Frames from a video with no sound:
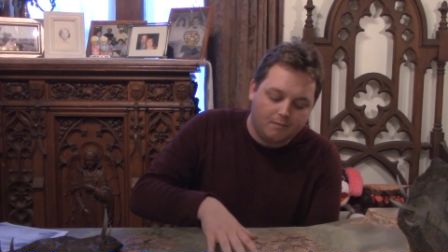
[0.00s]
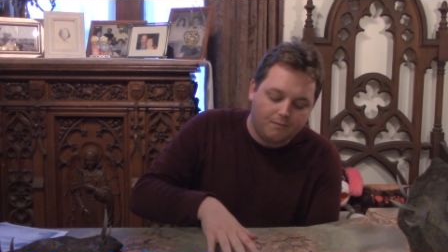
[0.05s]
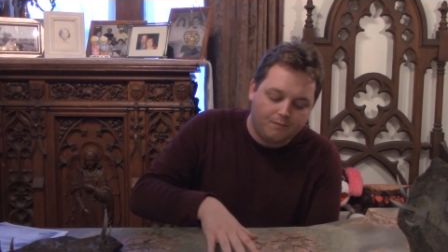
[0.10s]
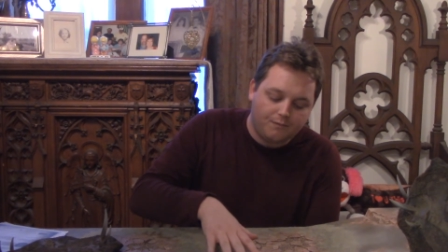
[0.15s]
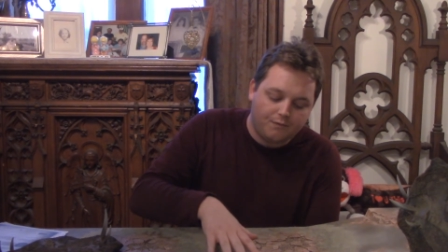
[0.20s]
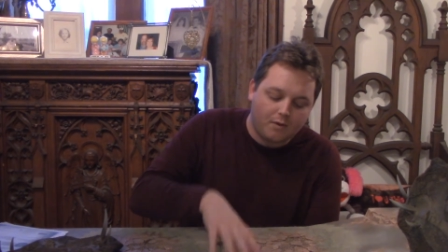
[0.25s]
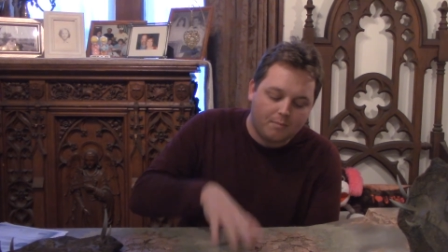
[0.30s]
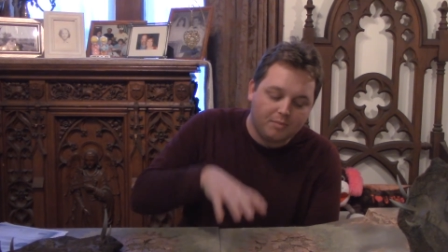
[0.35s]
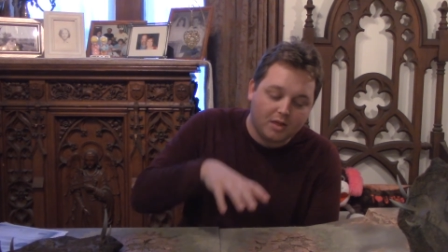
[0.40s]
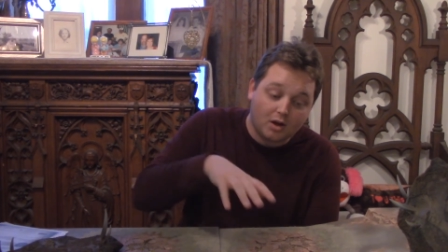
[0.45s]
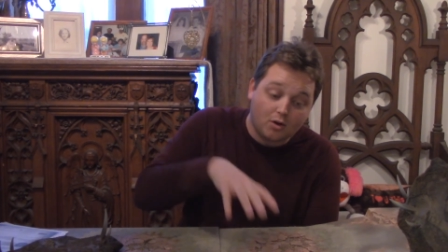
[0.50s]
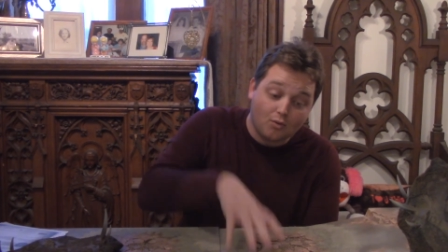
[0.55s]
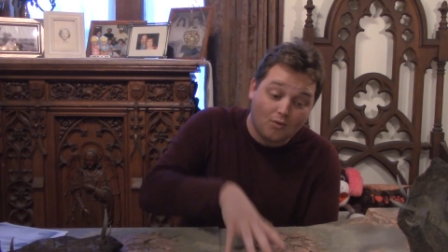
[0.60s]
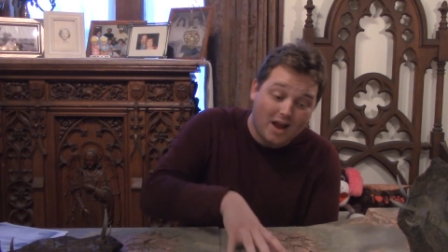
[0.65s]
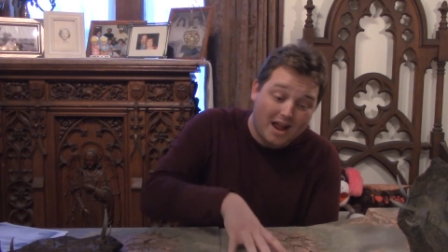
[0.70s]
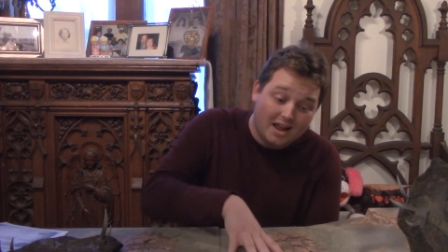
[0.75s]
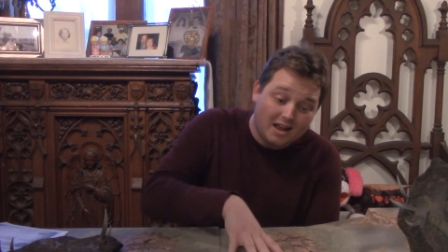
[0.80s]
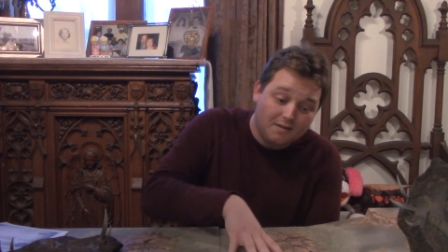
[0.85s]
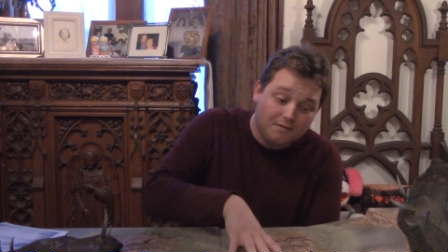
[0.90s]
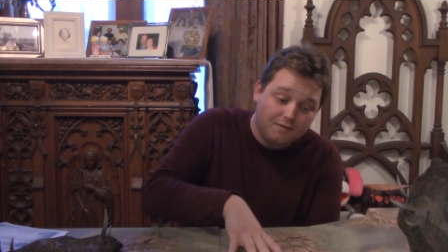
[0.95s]
from the
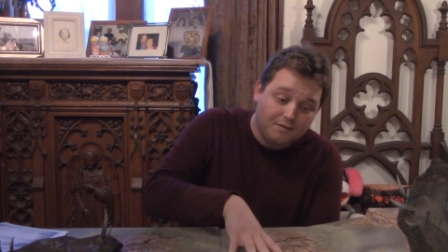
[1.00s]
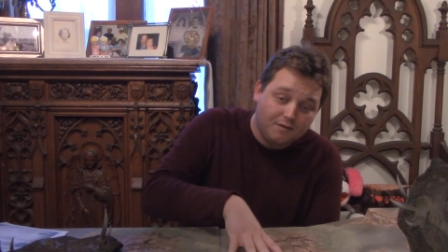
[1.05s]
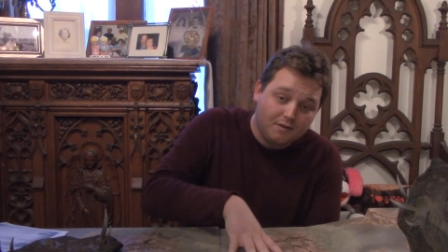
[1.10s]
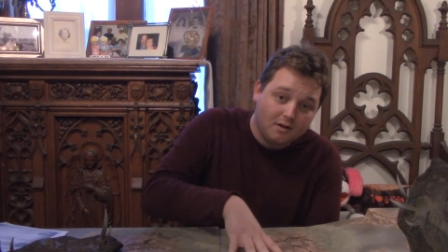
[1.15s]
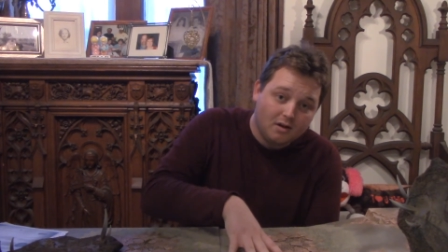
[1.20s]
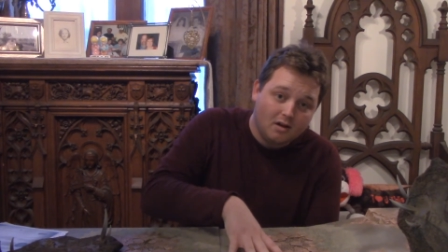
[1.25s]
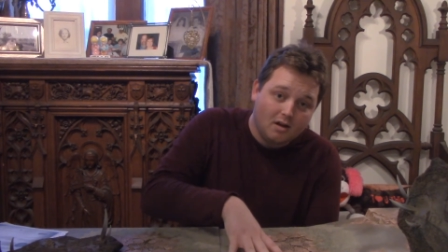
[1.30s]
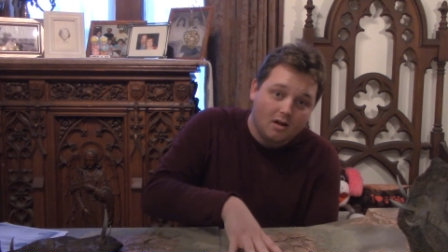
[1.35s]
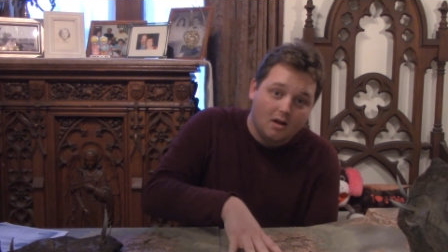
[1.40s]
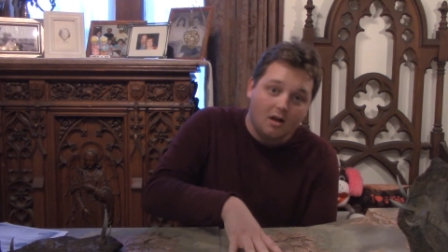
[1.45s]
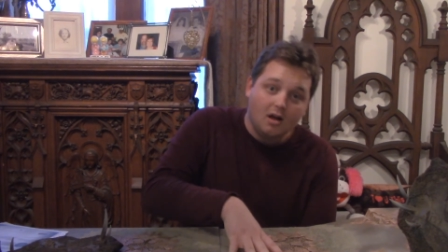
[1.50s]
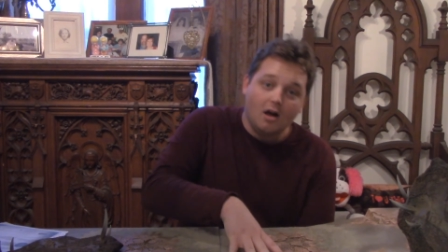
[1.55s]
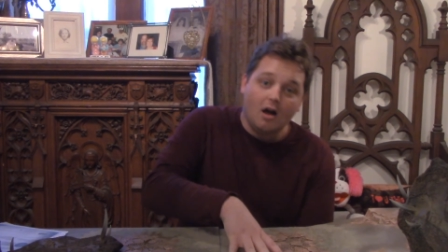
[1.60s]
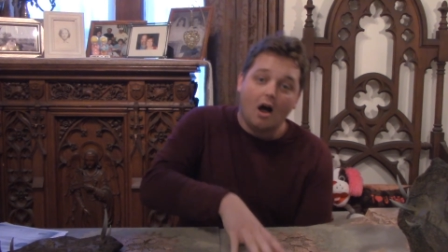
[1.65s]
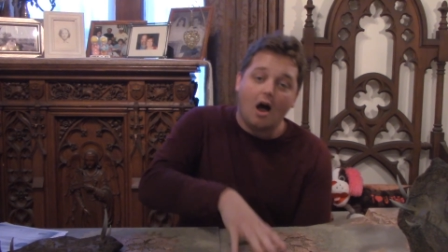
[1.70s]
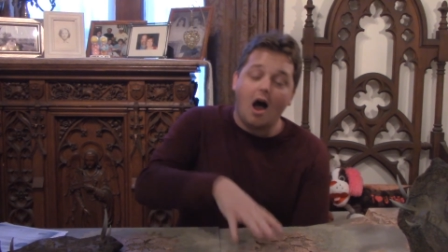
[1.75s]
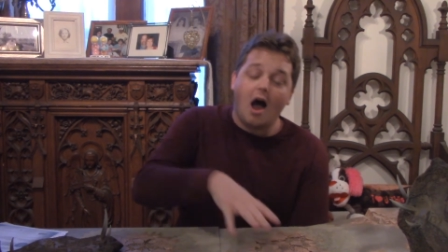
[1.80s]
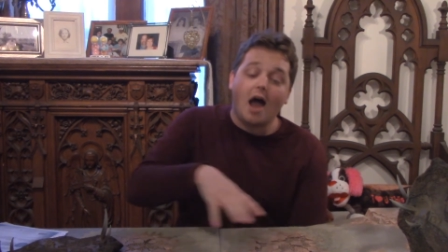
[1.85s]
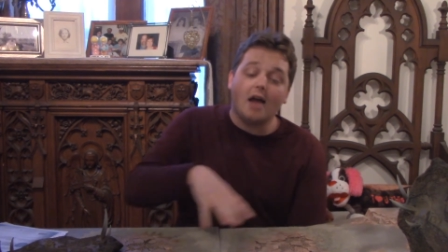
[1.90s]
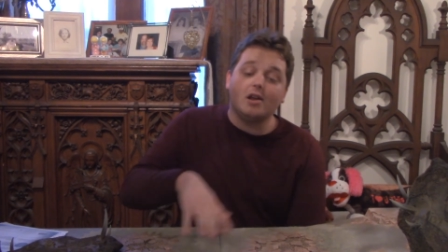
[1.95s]
grave.
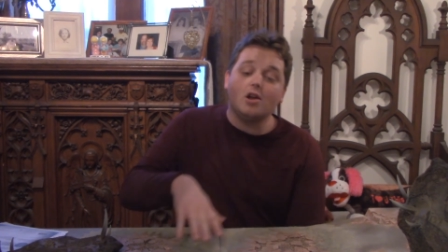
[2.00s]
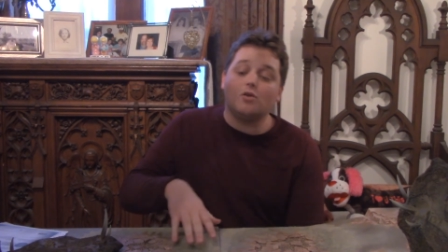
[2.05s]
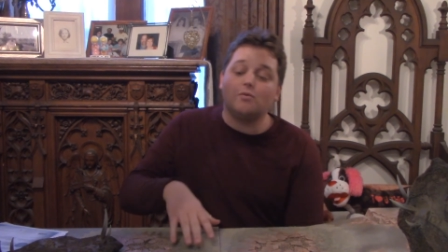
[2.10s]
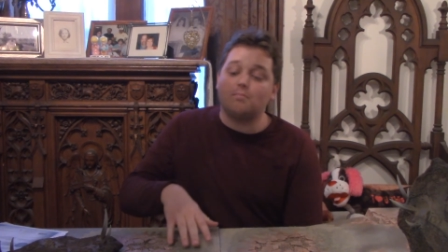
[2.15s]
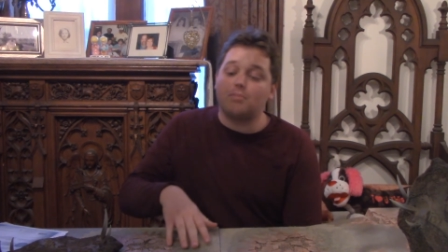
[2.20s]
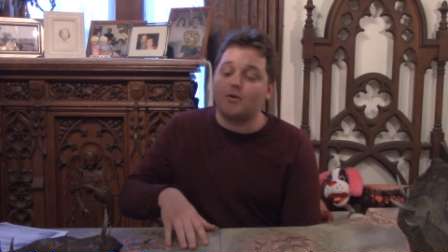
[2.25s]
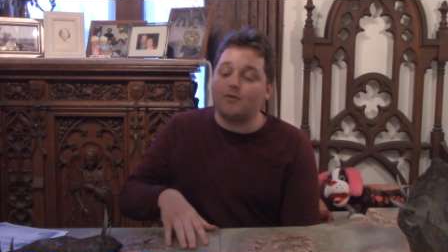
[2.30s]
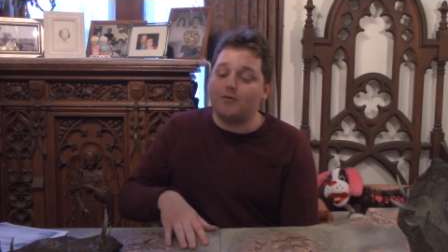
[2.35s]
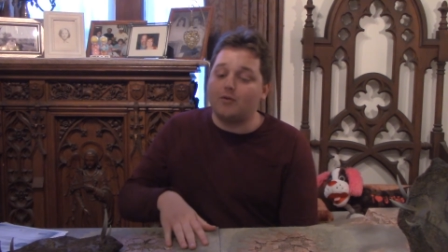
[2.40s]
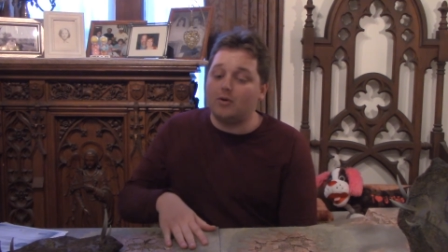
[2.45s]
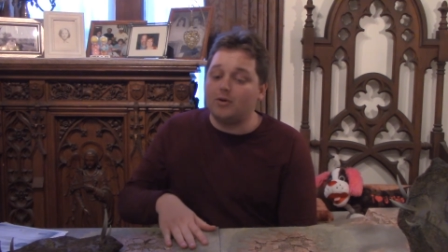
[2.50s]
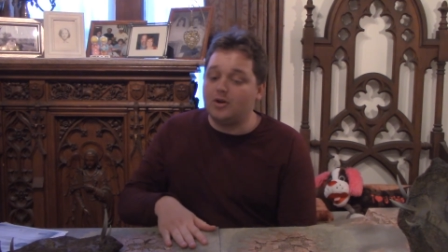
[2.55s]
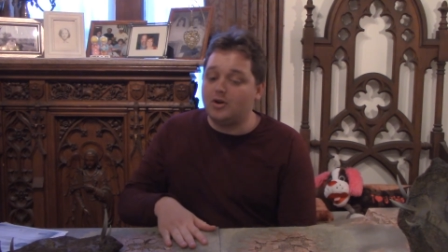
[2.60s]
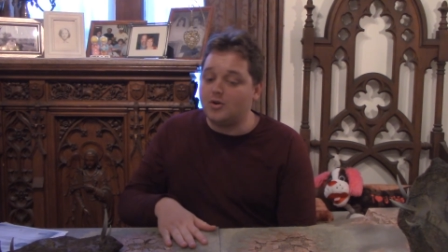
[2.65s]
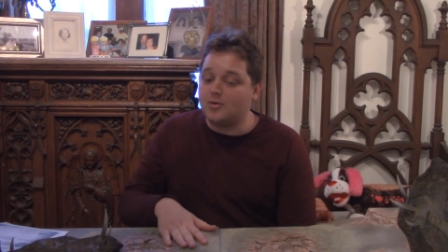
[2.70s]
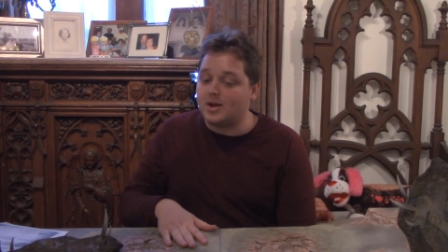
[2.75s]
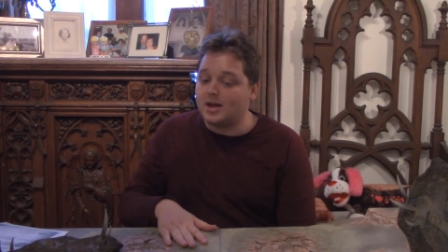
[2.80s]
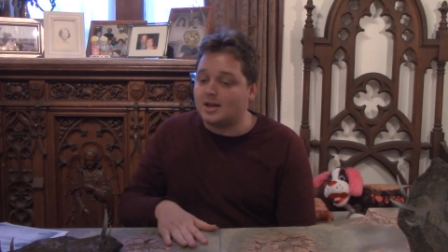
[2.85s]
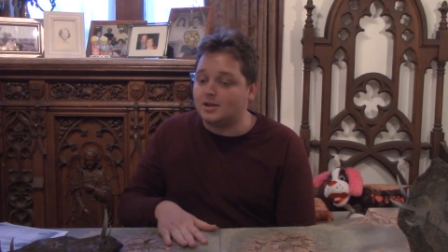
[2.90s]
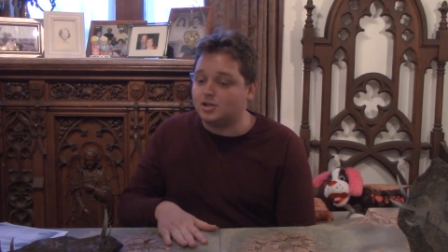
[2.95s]
I don't prefer
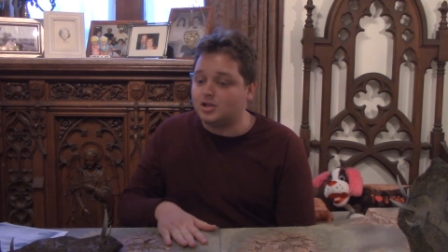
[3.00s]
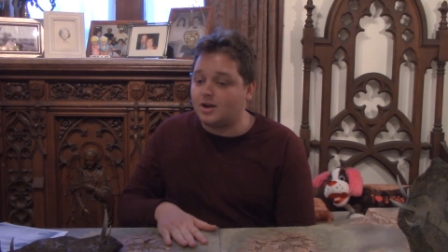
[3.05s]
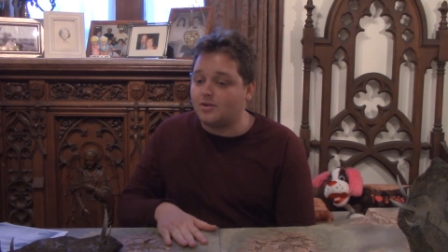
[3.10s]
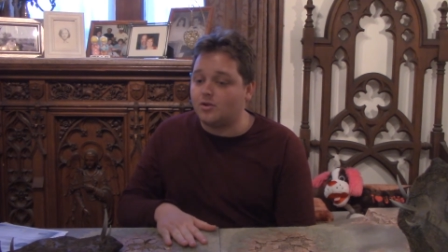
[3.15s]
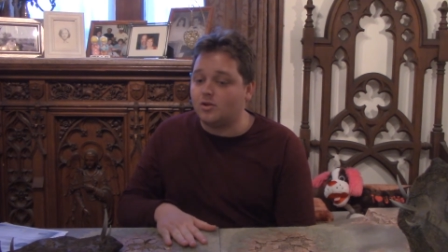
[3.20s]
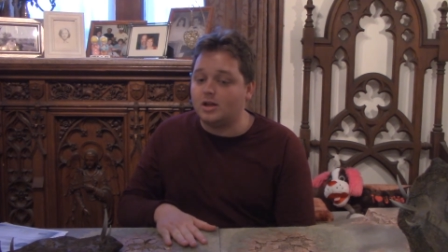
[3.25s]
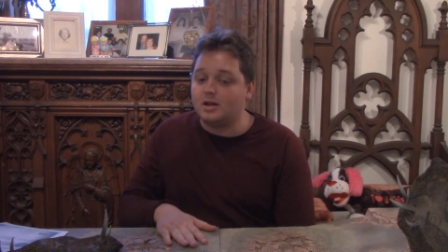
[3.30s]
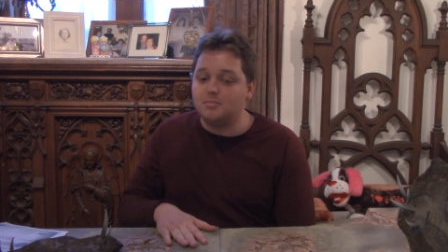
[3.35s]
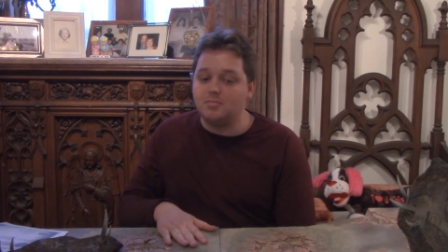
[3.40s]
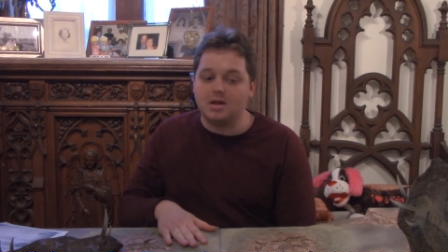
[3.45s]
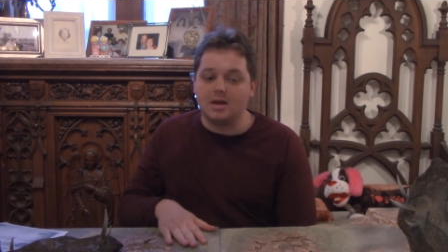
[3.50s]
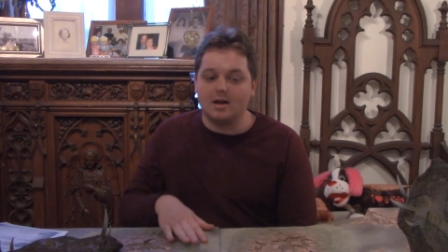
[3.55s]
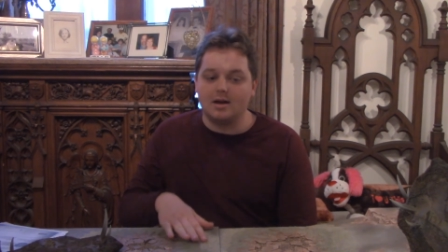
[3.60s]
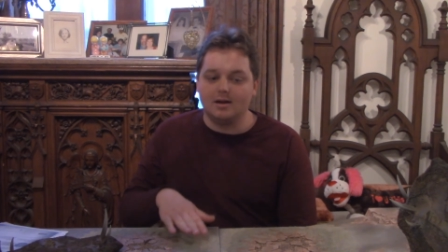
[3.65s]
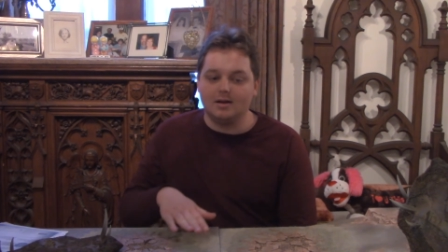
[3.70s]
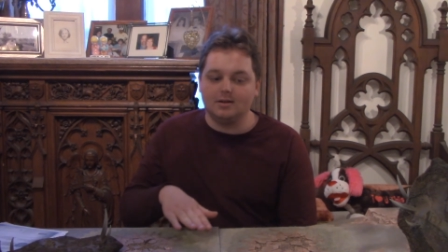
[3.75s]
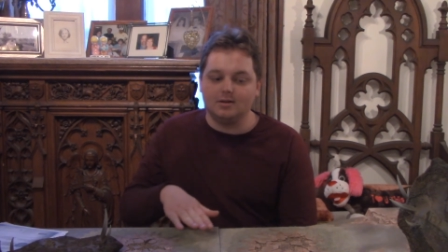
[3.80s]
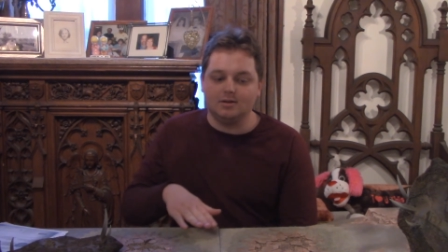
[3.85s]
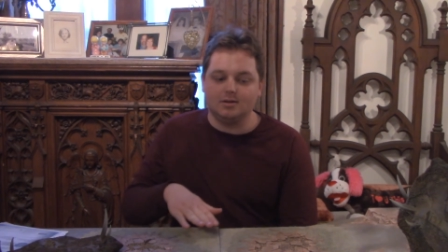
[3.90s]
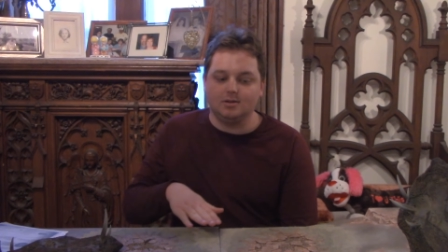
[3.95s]
doing it generally
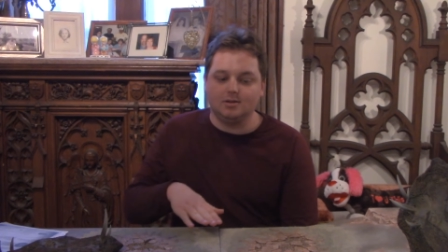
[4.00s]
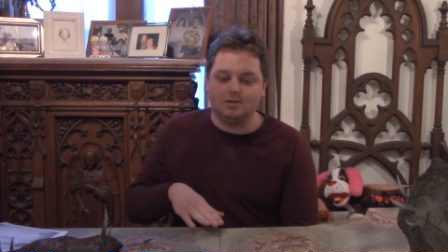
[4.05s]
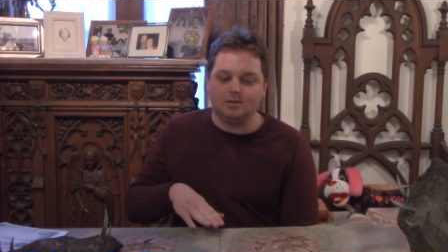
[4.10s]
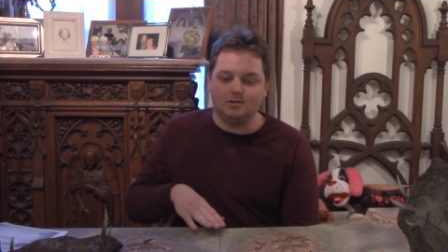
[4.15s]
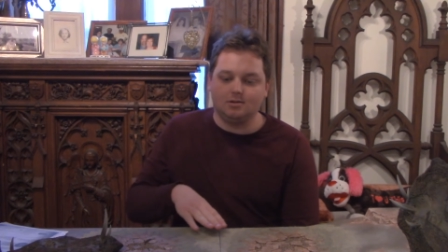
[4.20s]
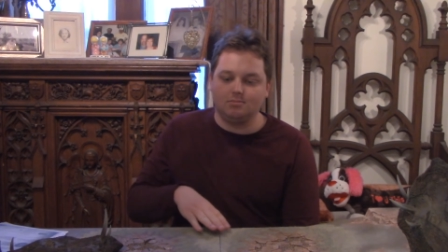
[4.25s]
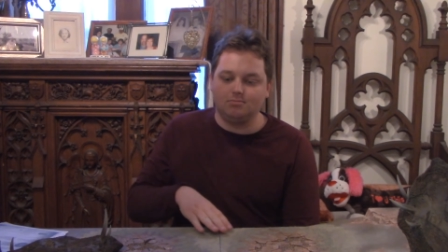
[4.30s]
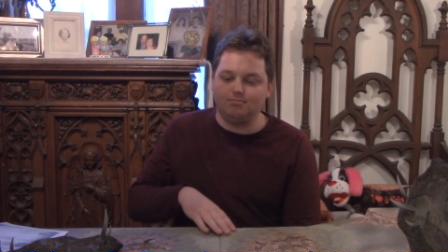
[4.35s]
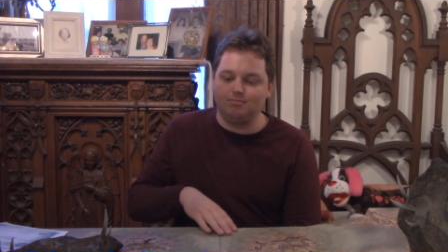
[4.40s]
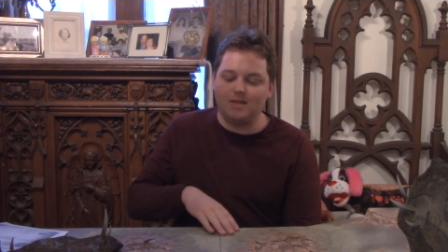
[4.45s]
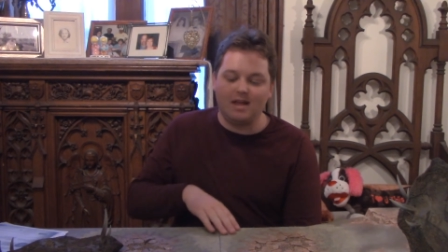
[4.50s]
because